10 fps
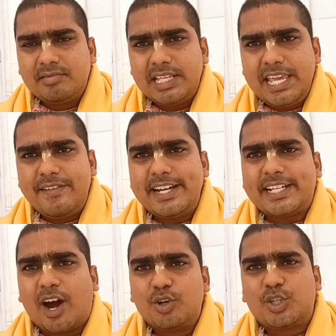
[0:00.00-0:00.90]
he went
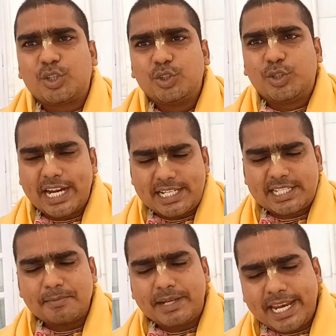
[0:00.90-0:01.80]
out to get
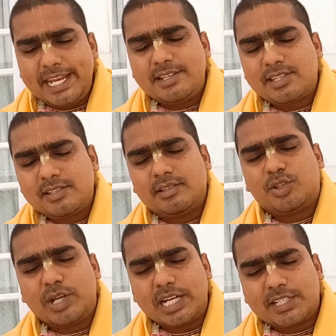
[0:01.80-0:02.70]
some grains,
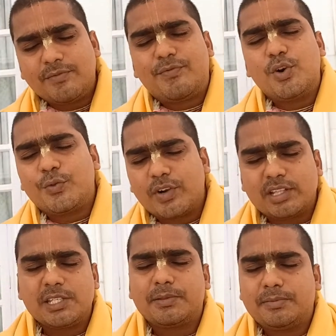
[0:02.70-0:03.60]
to get some food for these